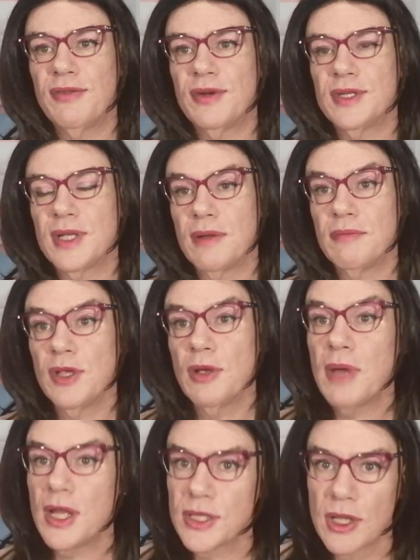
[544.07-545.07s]
different
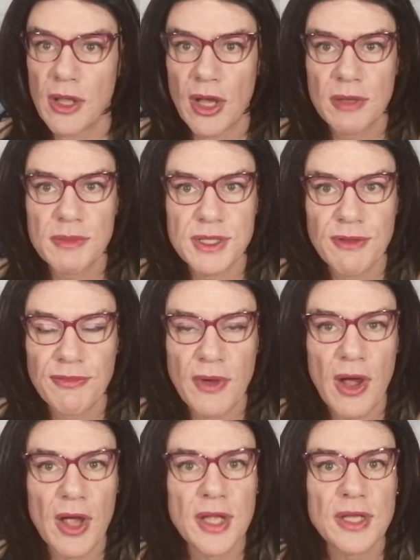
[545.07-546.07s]
magical items to
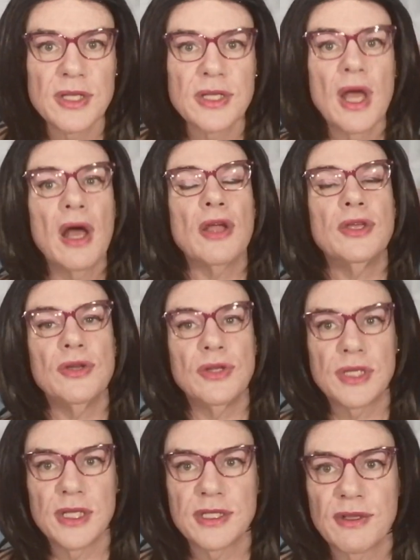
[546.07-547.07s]
find, a
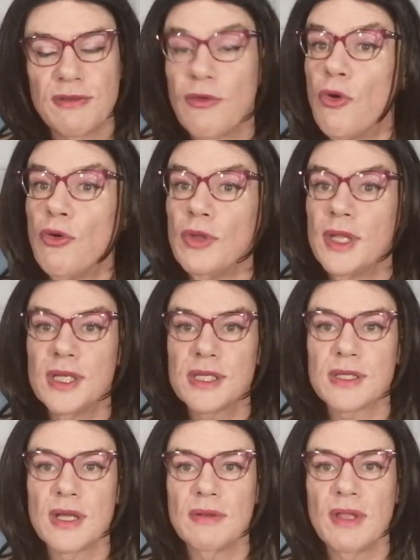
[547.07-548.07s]
huge list of all
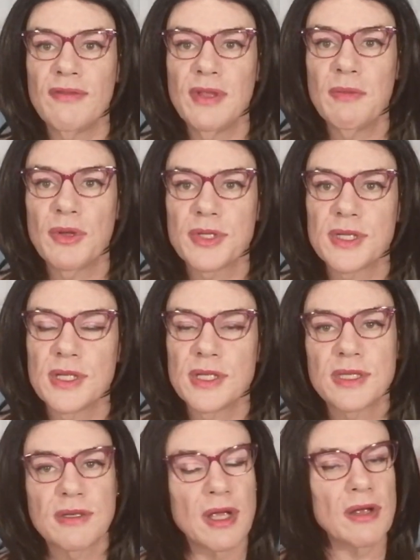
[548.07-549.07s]
these lovely
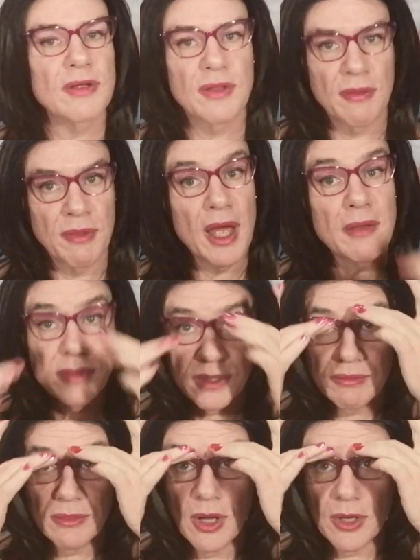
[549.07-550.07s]
monsters. The
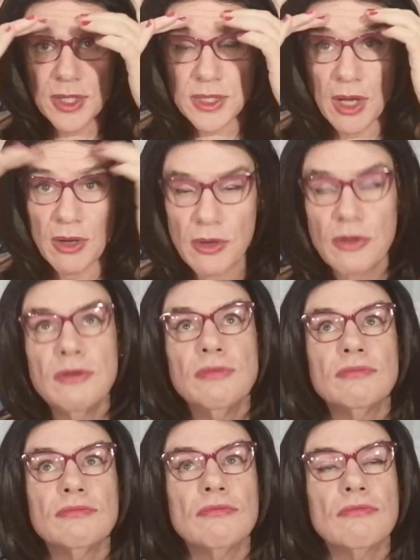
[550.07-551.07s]
game's got its
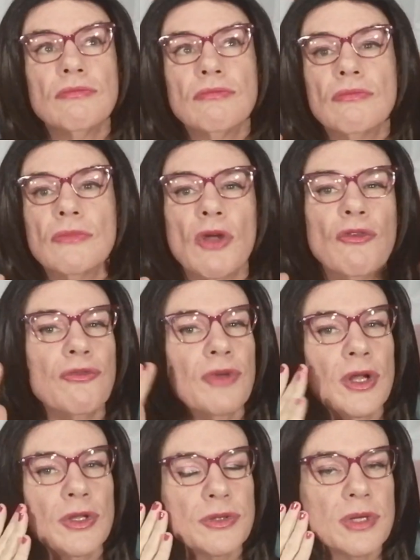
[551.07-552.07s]
own
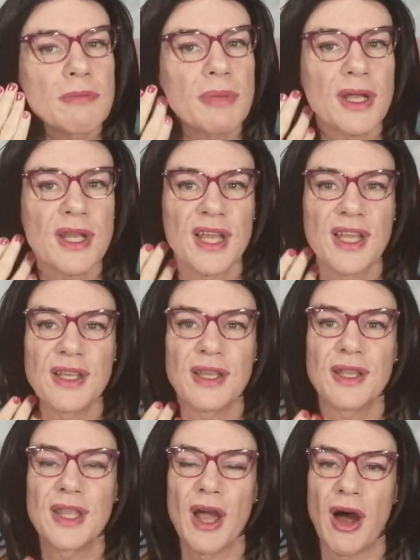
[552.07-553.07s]
feel to it, but
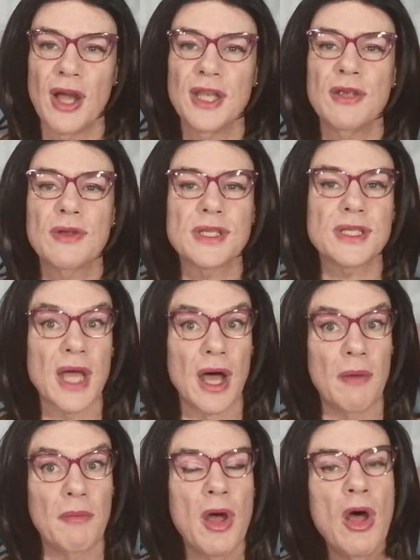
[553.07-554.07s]
the idea is it's
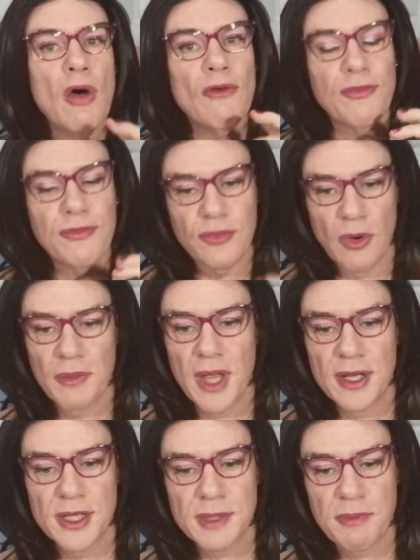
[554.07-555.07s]
come from
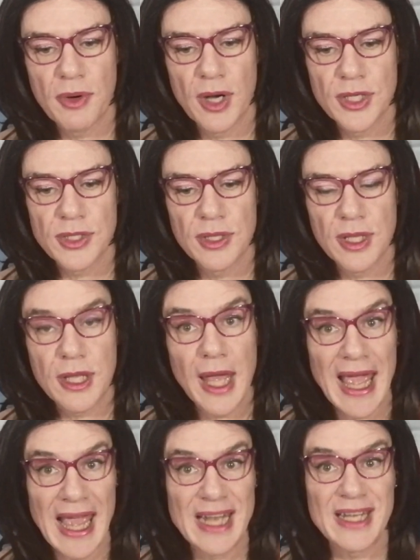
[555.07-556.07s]
that inspiration that
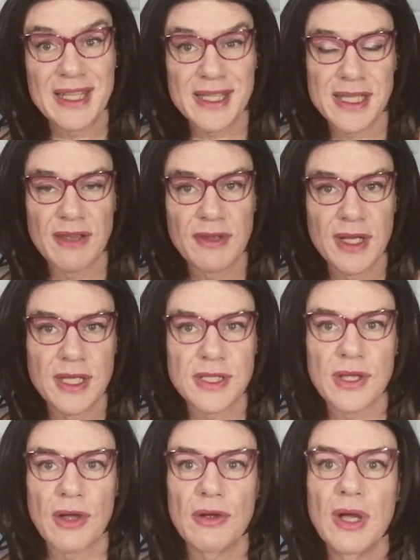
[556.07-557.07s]
they had in the
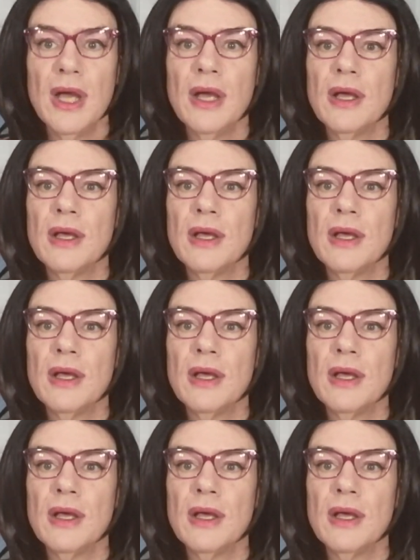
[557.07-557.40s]
70s, so